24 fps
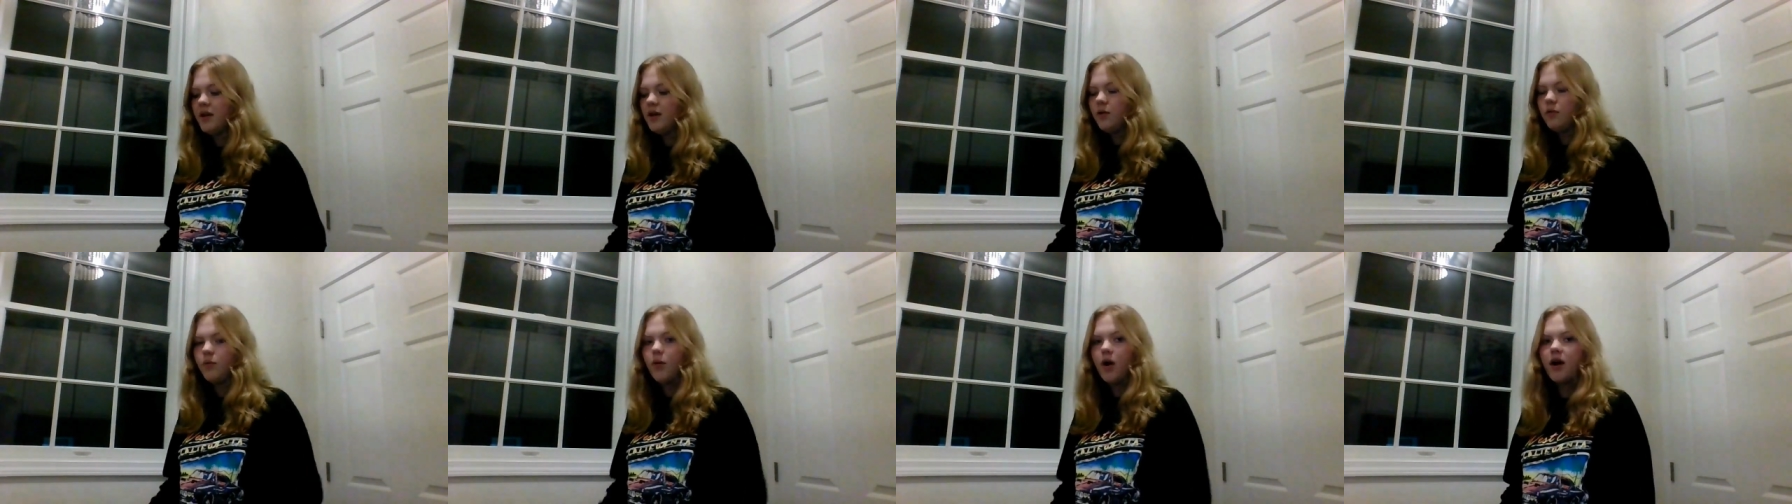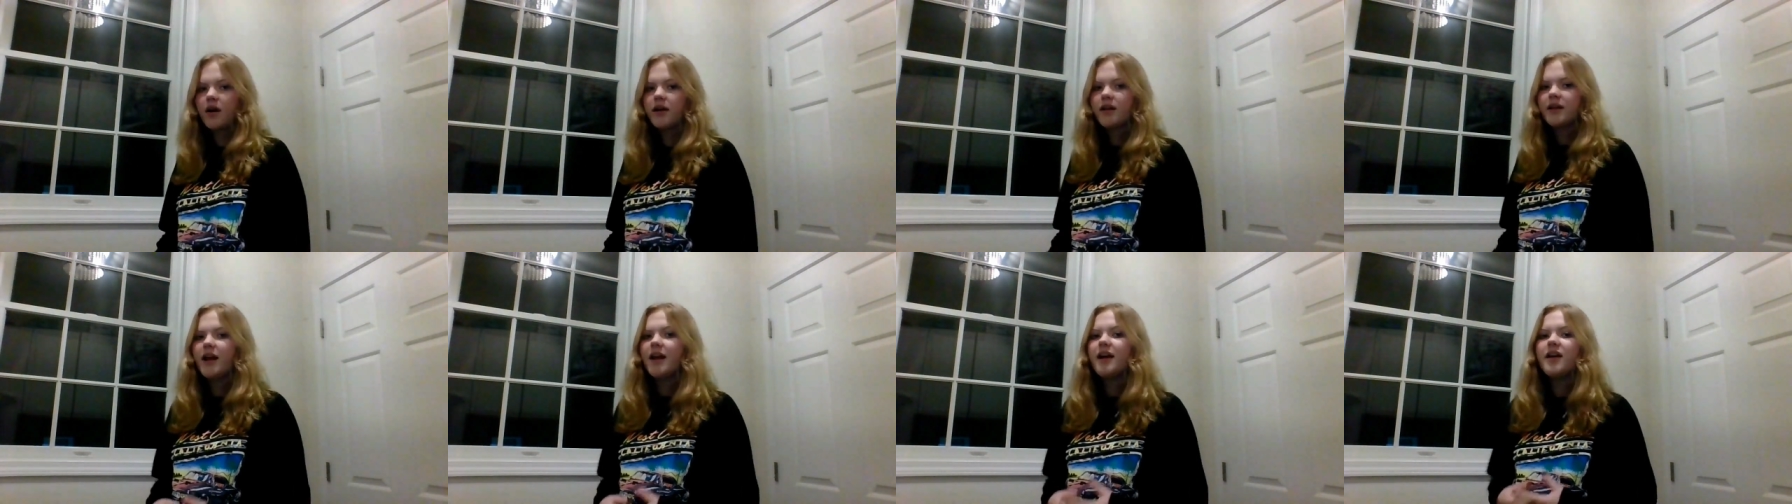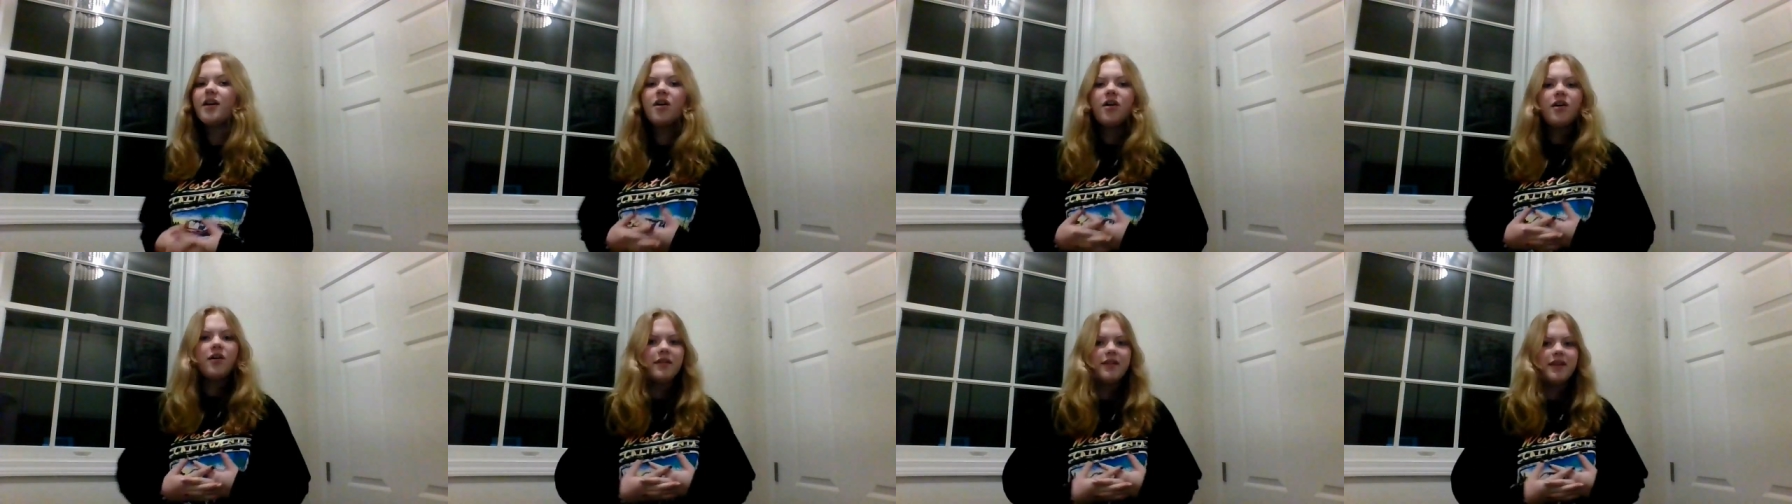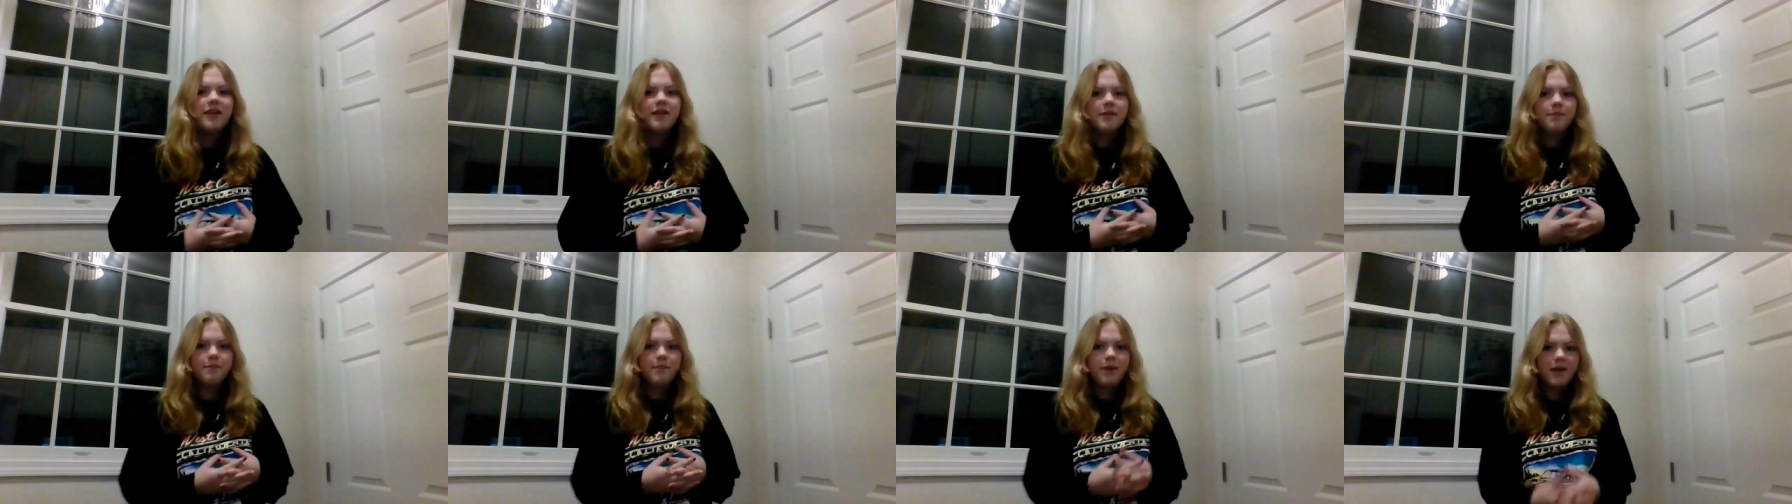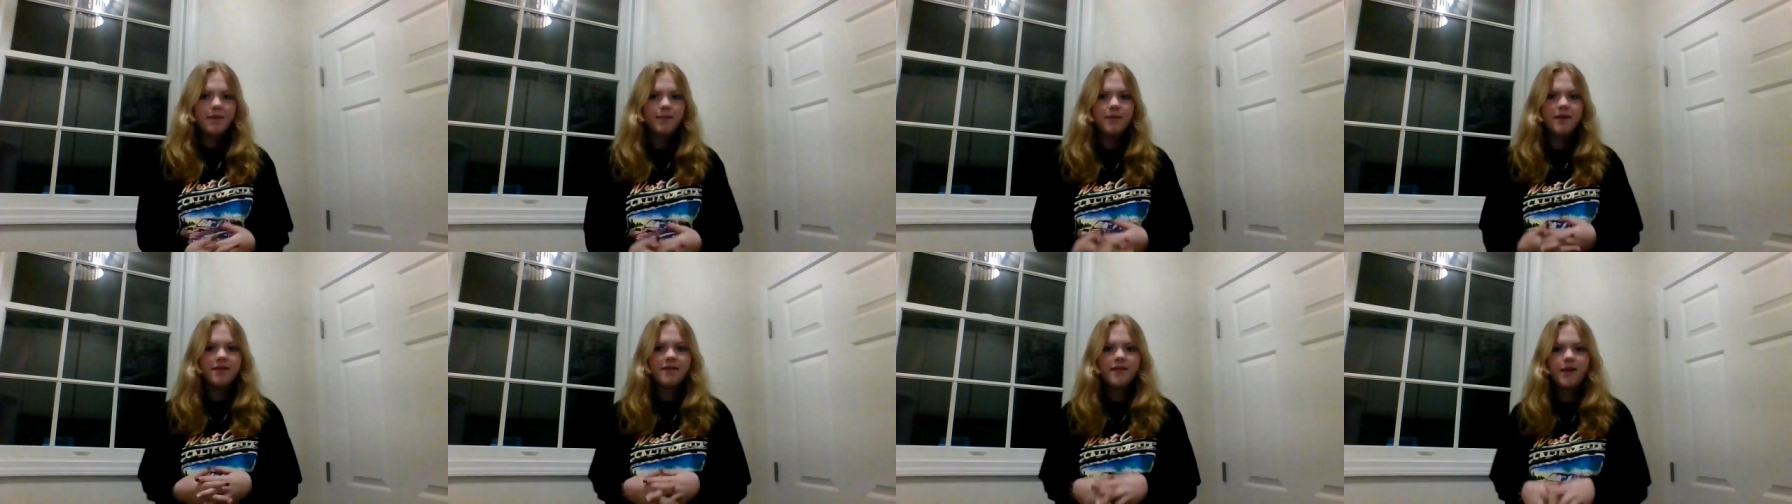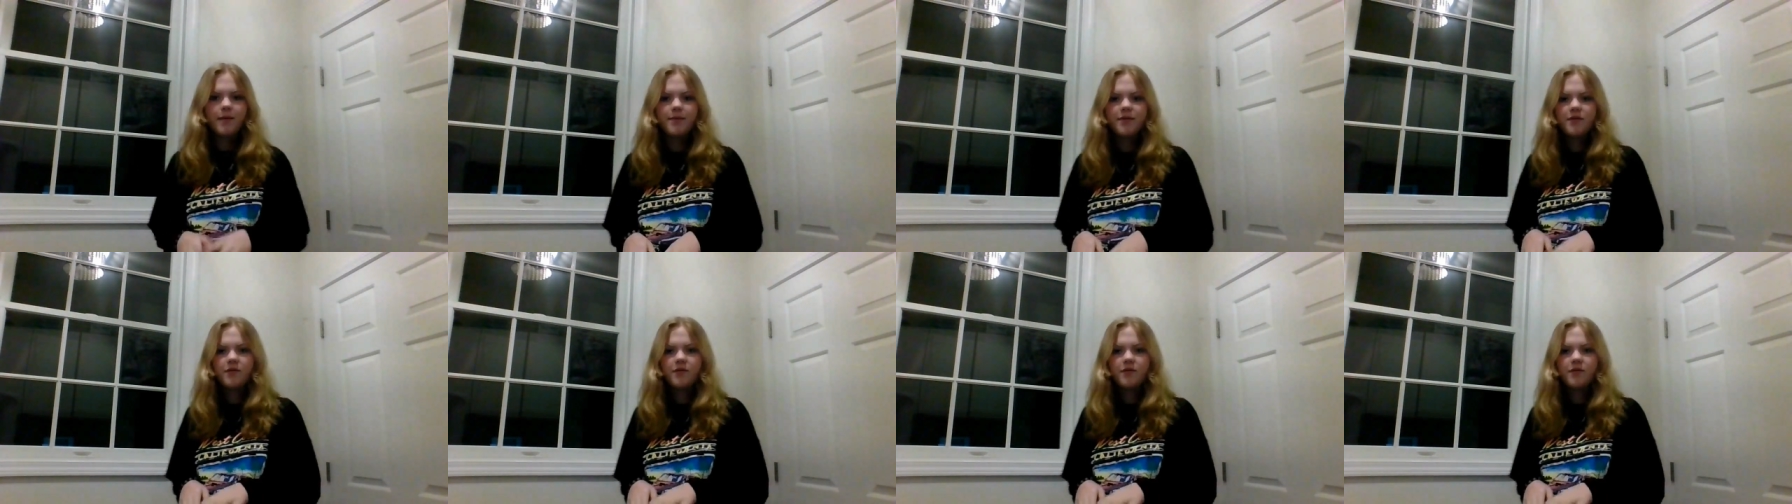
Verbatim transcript: walk. And I call these baby steps.